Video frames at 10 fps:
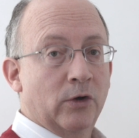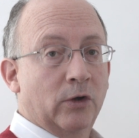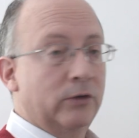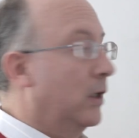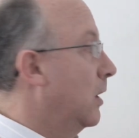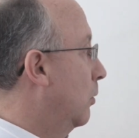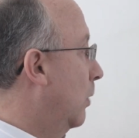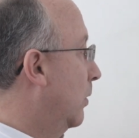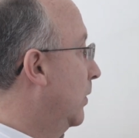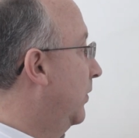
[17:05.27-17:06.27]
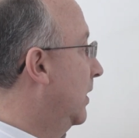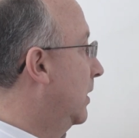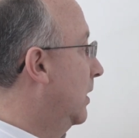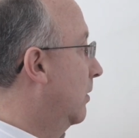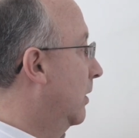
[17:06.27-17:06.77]
or not what we see
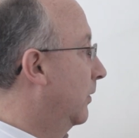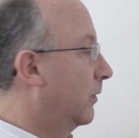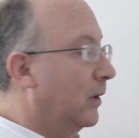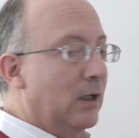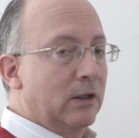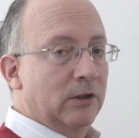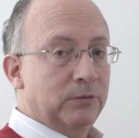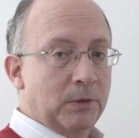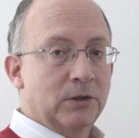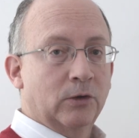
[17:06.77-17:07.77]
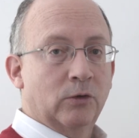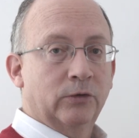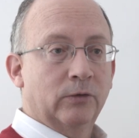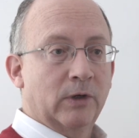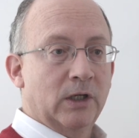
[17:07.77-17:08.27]
here is a special
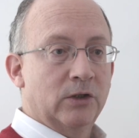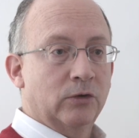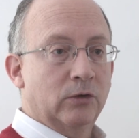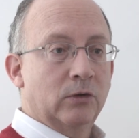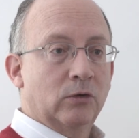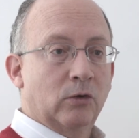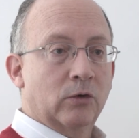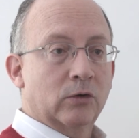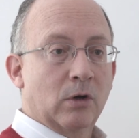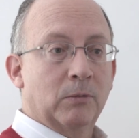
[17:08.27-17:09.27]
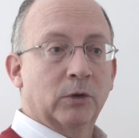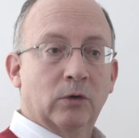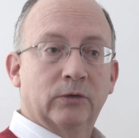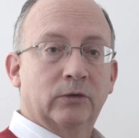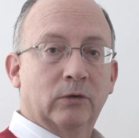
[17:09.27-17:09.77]
cause of variation or common
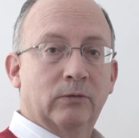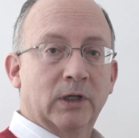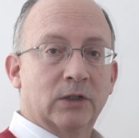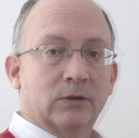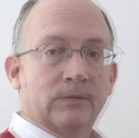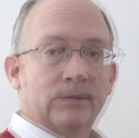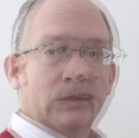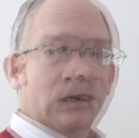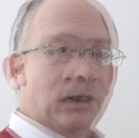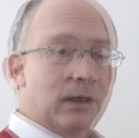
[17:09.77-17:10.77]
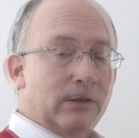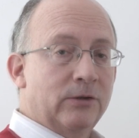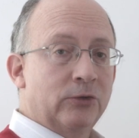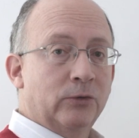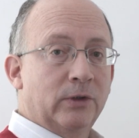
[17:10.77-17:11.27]
causes of variation. In
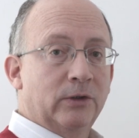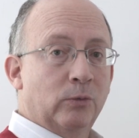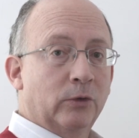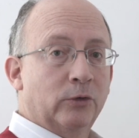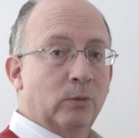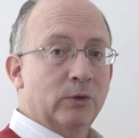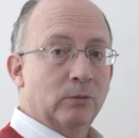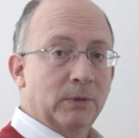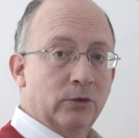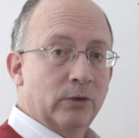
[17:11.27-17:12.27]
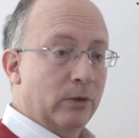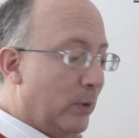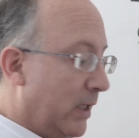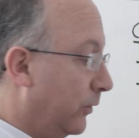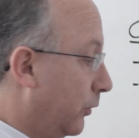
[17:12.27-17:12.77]
addition to this, we also want to make sure that
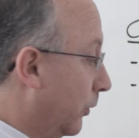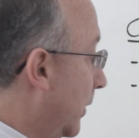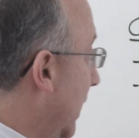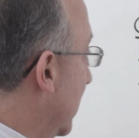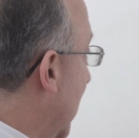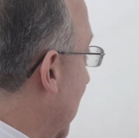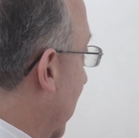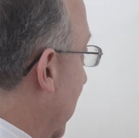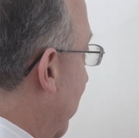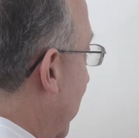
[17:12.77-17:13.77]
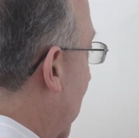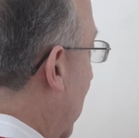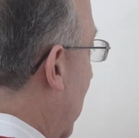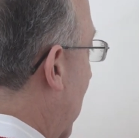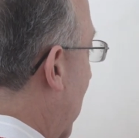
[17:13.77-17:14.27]
we can sustain daily.
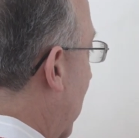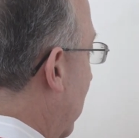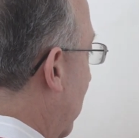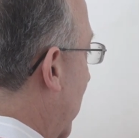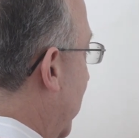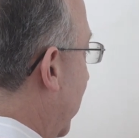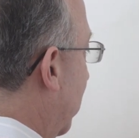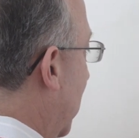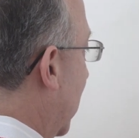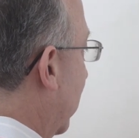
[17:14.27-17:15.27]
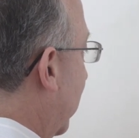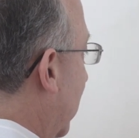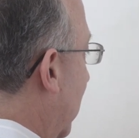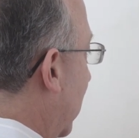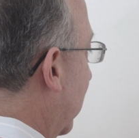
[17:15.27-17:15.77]
And what this
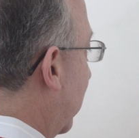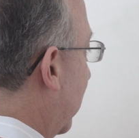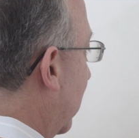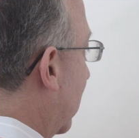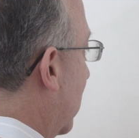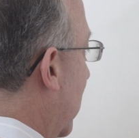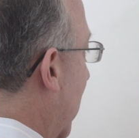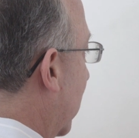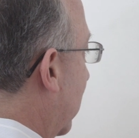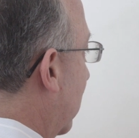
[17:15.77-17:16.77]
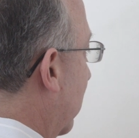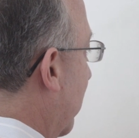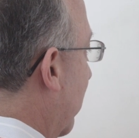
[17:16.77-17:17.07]
means is that